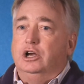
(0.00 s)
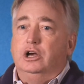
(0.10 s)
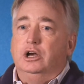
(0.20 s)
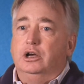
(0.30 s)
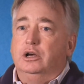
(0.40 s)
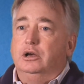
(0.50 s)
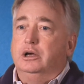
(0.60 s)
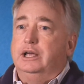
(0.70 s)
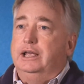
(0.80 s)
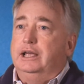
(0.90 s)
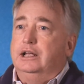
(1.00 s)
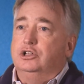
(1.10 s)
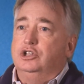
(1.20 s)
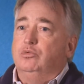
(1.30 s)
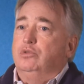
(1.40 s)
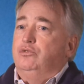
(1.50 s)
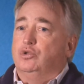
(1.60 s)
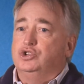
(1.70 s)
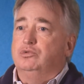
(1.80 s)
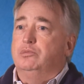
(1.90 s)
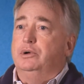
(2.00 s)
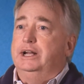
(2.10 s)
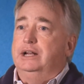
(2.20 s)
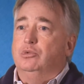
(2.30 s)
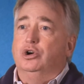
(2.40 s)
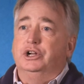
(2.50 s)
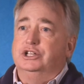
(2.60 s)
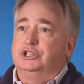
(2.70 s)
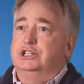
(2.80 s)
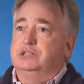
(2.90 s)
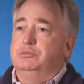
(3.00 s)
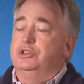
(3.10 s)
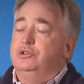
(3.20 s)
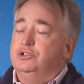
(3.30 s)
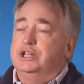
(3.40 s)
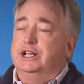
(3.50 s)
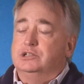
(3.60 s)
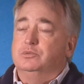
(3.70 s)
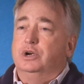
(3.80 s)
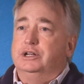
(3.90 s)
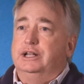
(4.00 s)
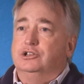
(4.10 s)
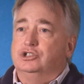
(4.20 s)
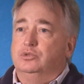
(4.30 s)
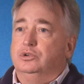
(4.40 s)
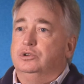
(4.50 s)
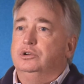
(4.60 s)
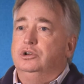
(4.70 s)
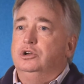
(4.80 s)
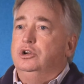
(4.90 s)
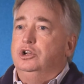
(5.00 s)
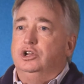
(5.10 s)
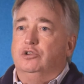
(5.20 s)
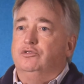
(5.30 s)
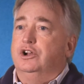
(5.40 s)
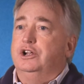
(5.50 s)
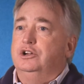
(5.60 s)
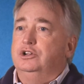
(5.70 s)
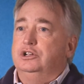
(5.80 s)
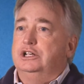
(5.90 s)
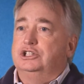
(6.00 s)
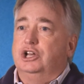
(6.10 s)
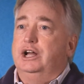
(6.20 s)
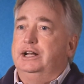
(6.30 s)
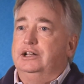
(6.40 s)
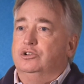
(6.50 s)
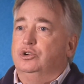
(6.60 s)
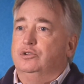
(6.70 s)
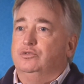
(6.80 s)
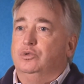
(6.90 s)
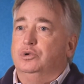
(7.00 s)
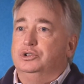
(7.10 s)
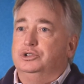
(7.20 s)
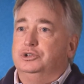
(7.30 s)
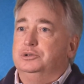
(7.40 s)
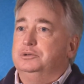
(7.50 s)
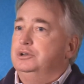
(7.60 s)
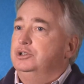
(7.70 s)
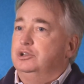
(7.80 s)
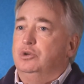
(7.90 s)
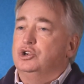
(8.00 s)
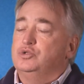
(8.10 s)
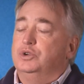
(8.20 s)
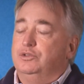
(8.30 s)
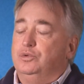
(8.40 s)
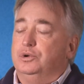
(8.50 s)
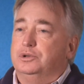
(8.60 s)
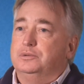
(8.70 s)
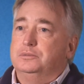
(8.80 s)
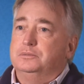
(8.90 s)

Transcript: Uh, and you know we're fortunate we're playing in a market that's got some enthusiasm right now. So we're you know very excited and looking forward to, to March 24th.